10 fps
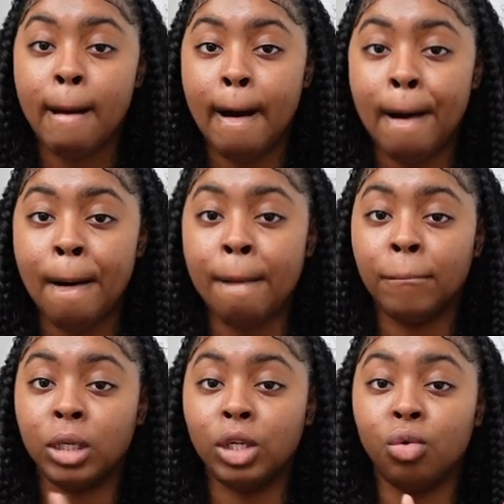
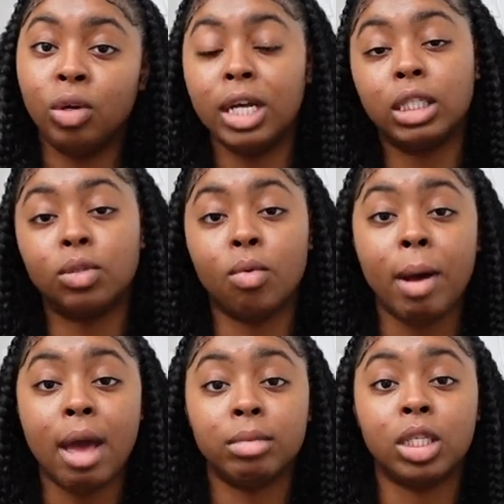um little list on
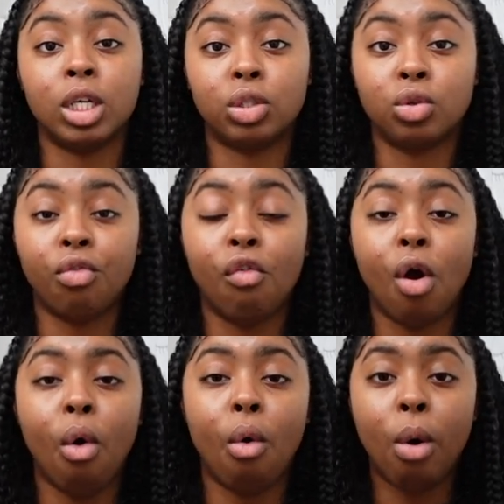my Amazon
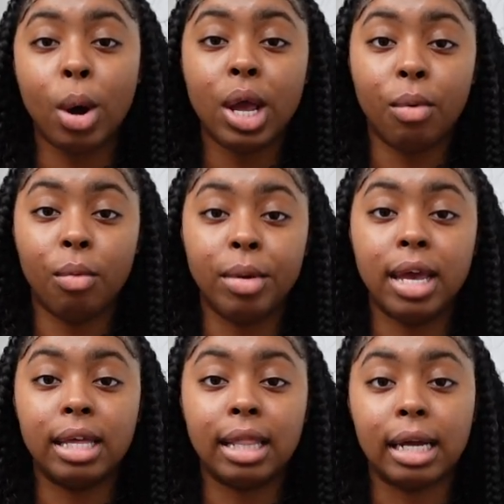storefront, or it will be
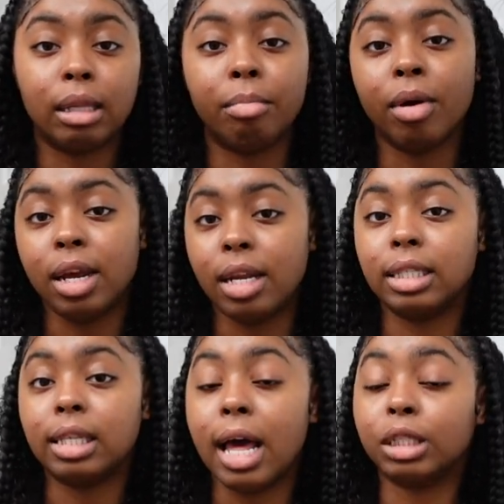in like the braiding
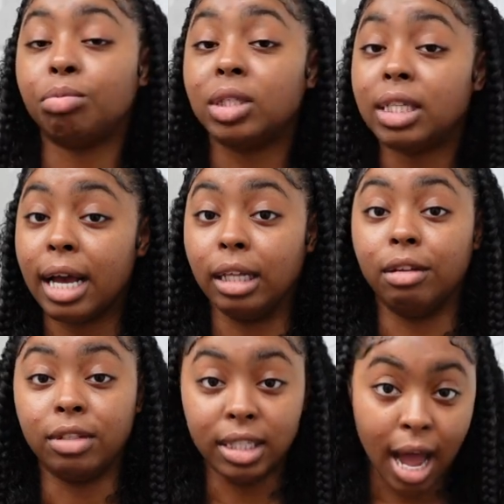slash
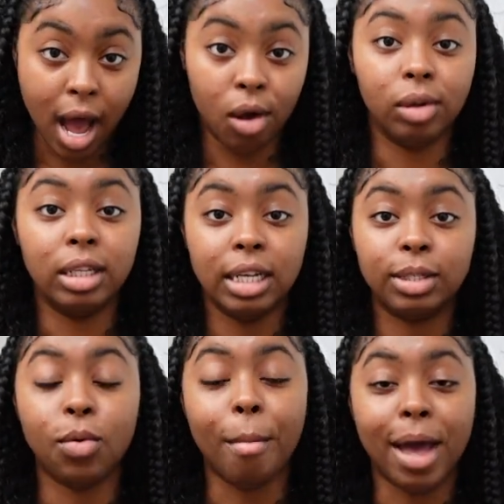protective style
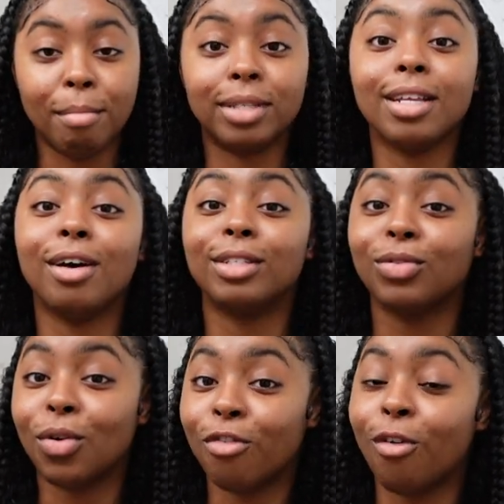list on my Amazon
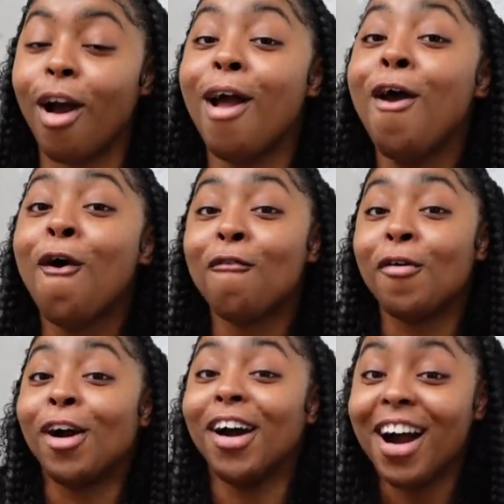storefront.
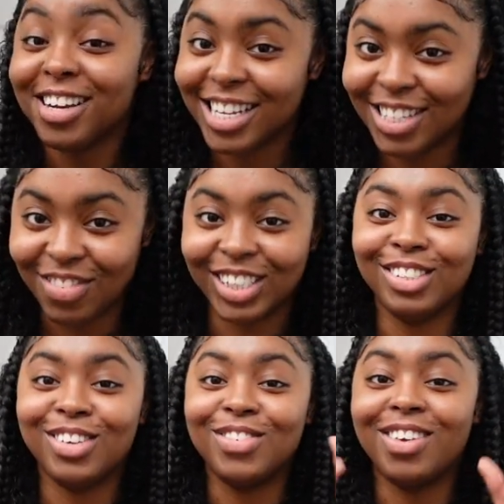Regardless, make
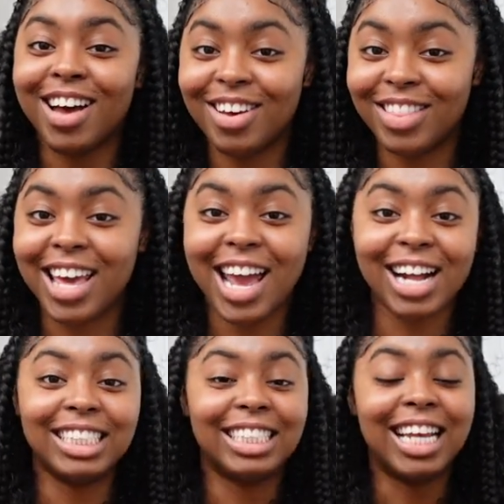sure you go
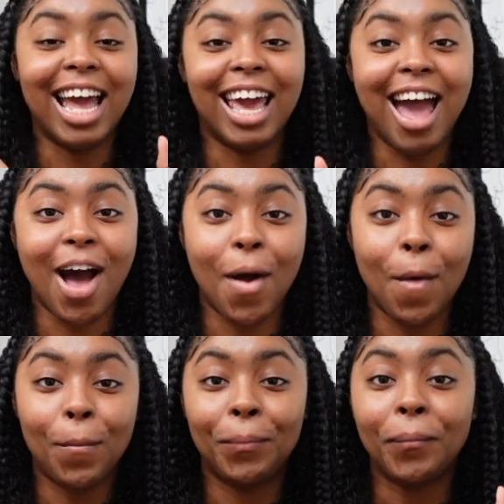there, check
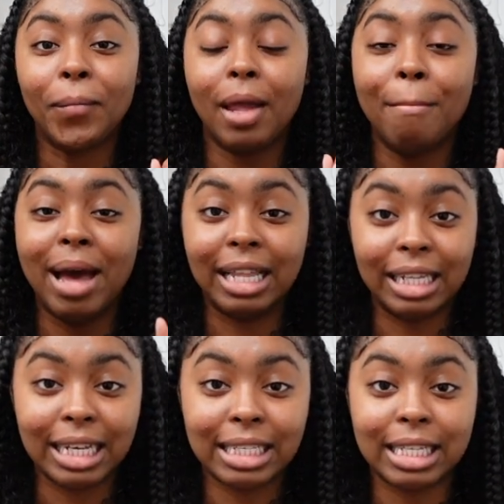out my
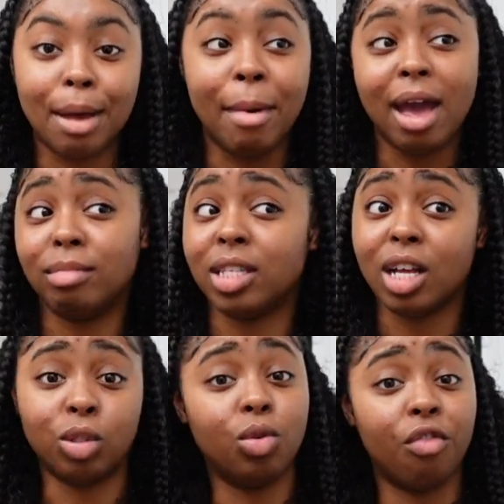list and my Amazon
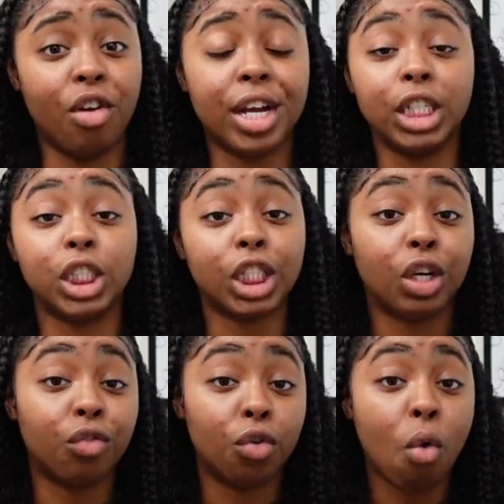storefront in
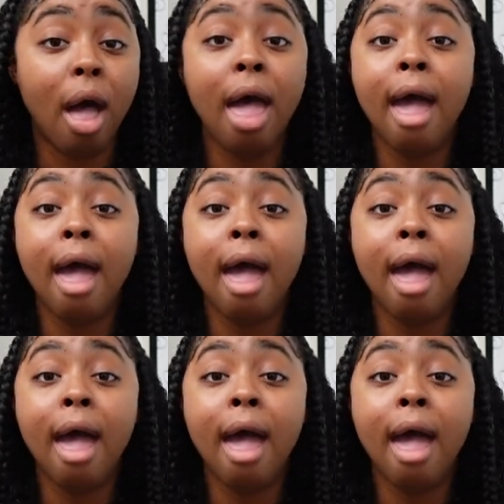general.